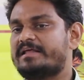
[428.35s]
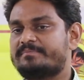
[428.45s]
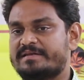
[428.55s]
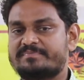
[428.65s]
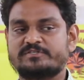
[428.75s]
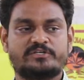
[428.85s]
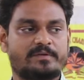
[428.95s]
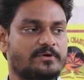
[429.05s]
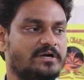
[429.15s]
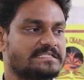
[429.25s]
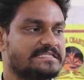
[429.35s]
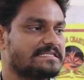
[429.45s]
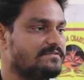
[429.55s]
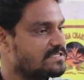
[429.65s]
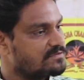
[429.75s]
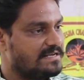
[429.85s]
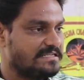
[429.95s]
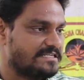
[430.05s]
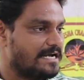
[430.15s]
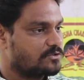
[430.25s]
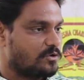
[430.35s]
while representing products and services, we will charge